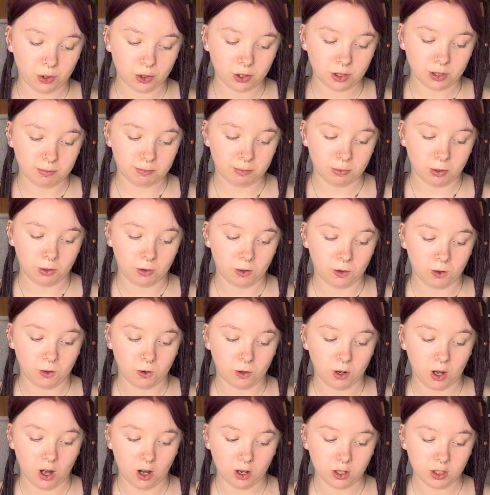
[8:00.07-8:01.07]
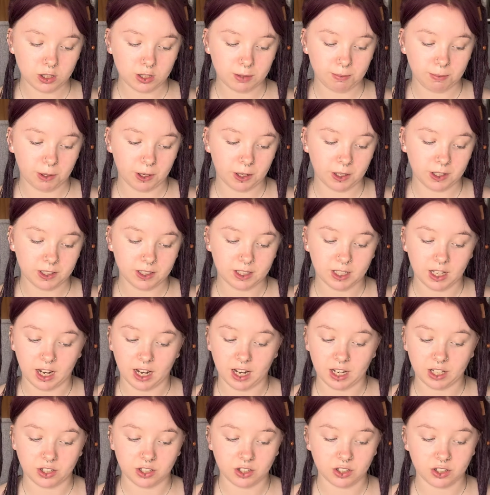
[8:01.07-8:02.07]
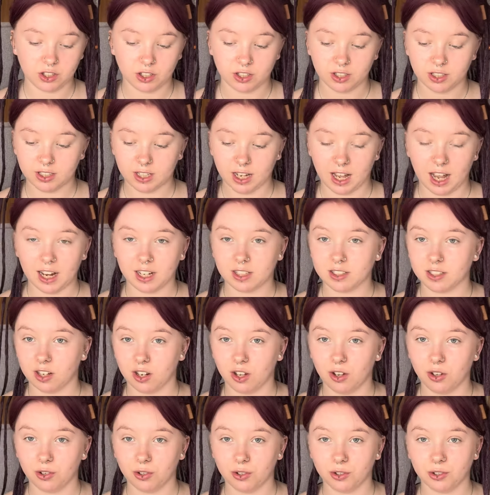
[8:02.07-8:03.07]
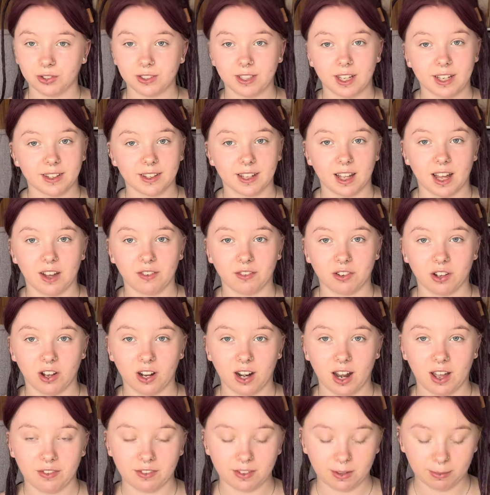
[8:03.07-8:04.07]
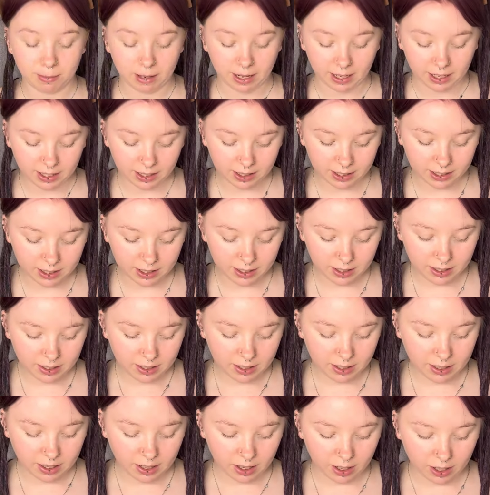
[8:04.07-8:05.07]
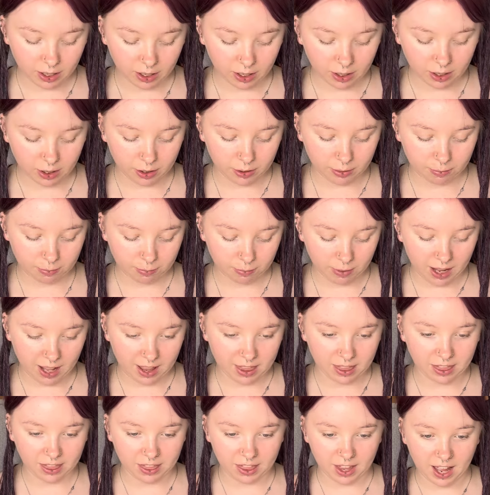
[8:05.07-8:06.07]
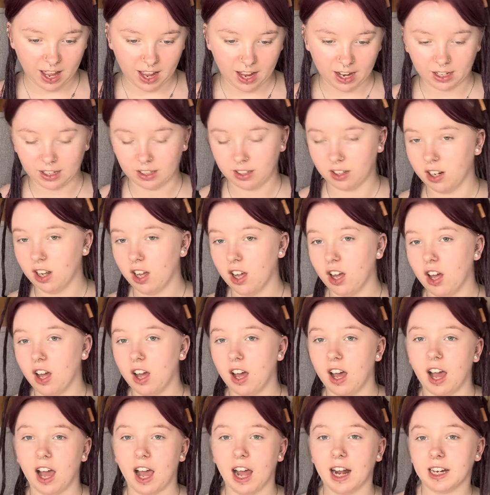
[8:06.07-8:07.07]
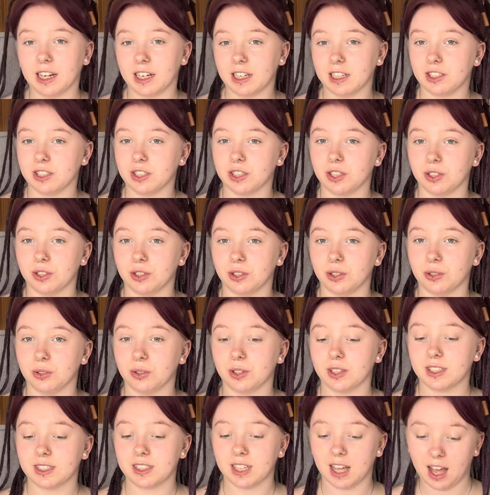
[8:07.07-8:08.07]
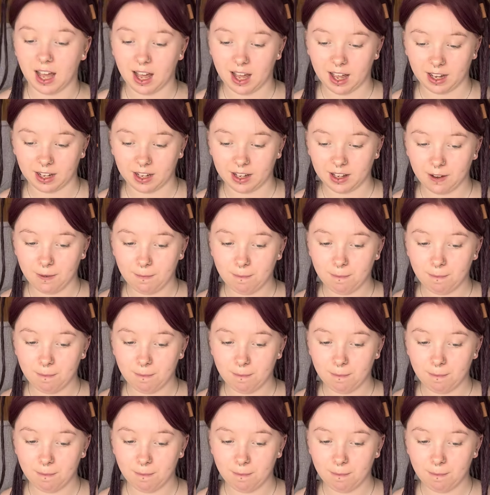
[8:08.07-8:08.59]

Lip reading: small octopus, it's just axolotls that I've got left to make. And then I need to tag